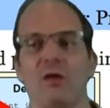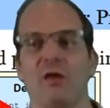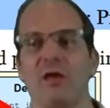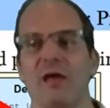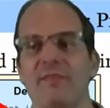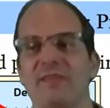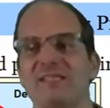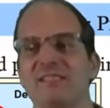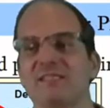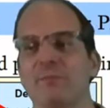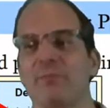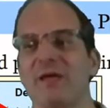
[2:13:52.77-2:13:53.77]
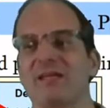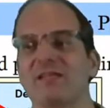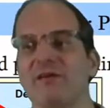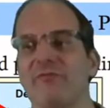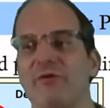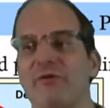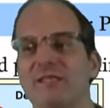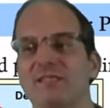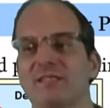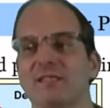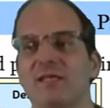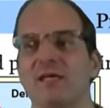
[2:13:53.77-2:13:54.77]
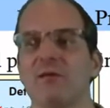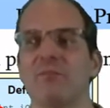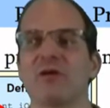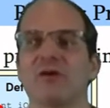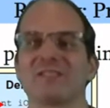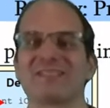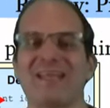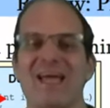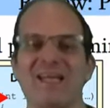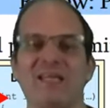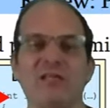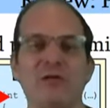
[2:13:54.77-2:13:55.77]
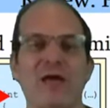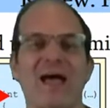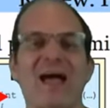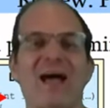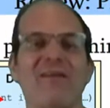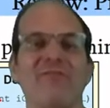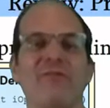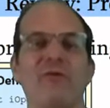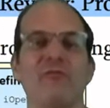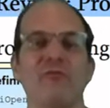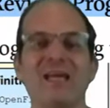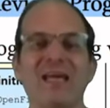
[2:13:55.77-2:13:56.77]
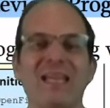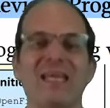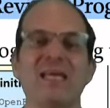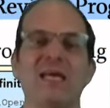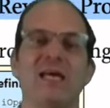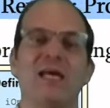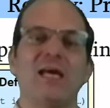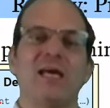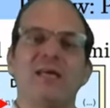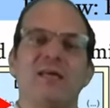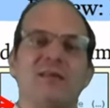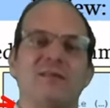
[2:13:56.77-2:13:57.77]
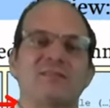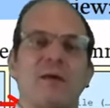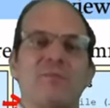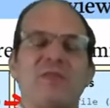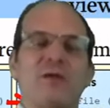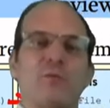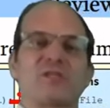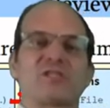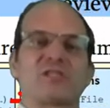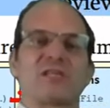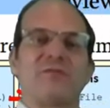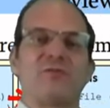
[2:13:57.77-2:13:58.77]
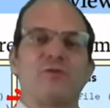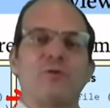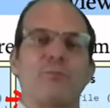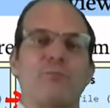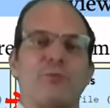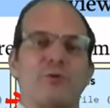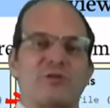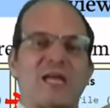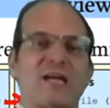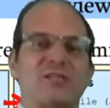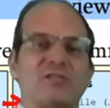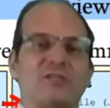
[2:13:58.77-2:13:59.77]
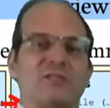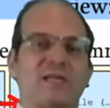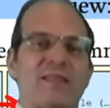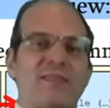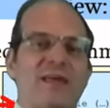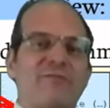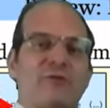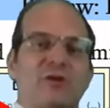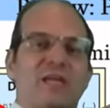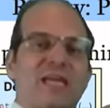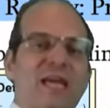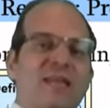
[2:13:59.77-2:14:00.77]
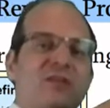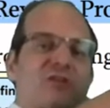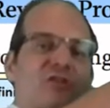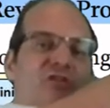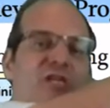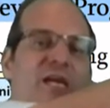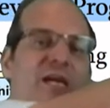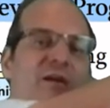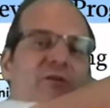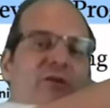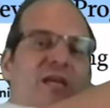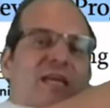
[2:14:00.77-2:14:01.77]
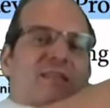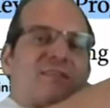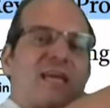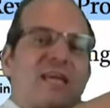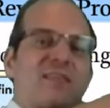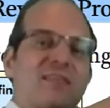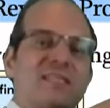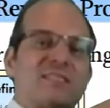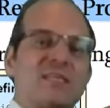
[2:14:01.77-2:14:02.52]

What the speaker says: And this is a big difference, because then you have really something which gives you protection, and therefore you can share, you can take this